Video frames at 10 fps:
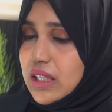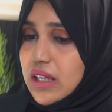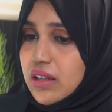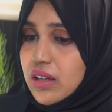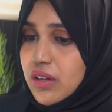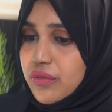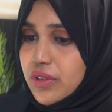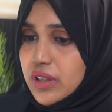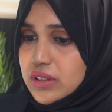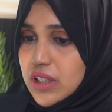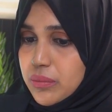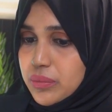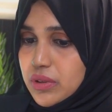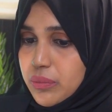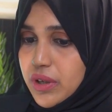Then for
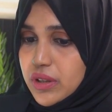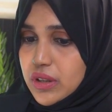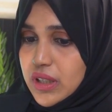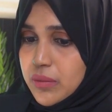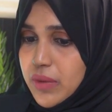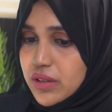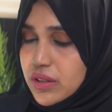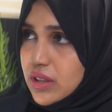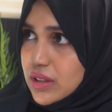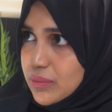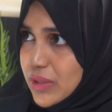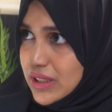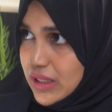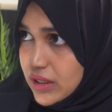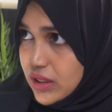example, particulate matter is
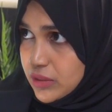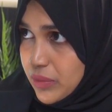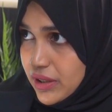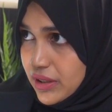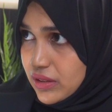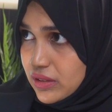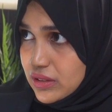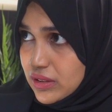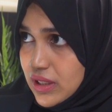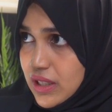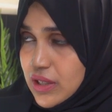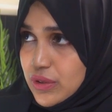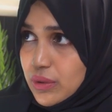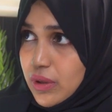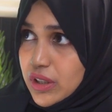basically dust particles.
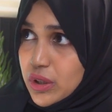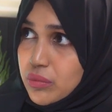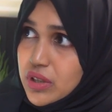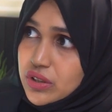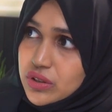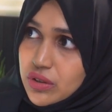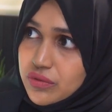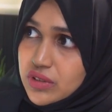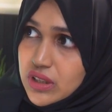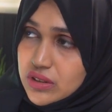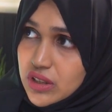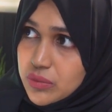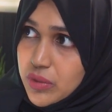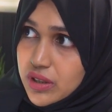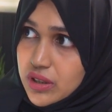So accumulation of these
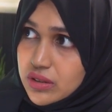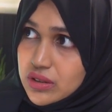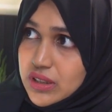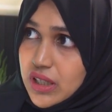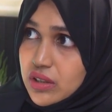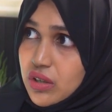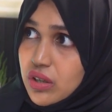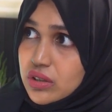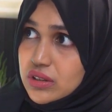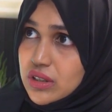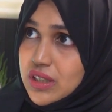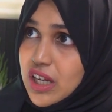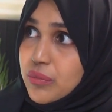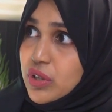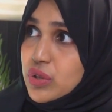dust particles can cause
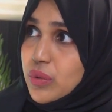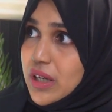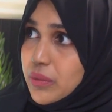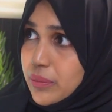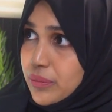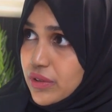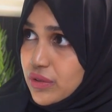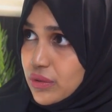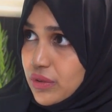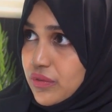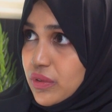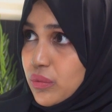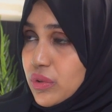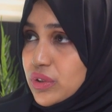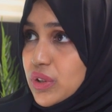damage to equipment. So if you
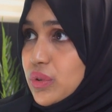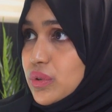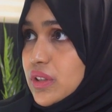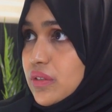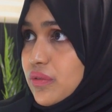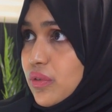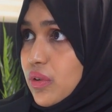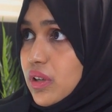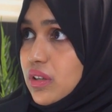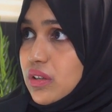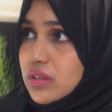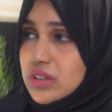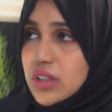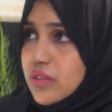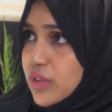want to use it for
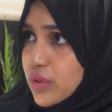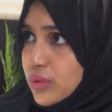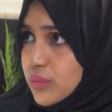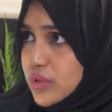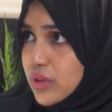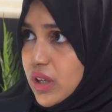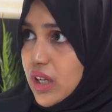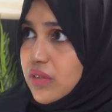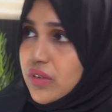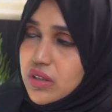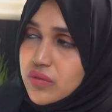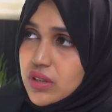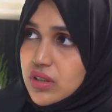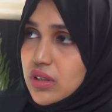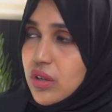server rooms or anywhere
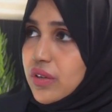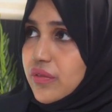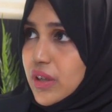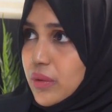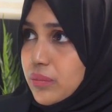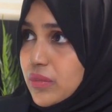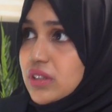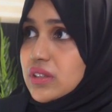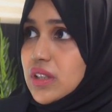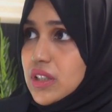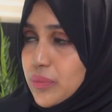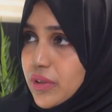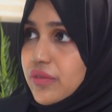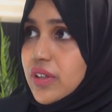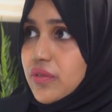where there's a lot of equipments, it's
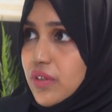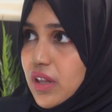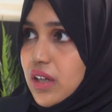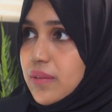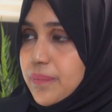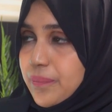perfect for that.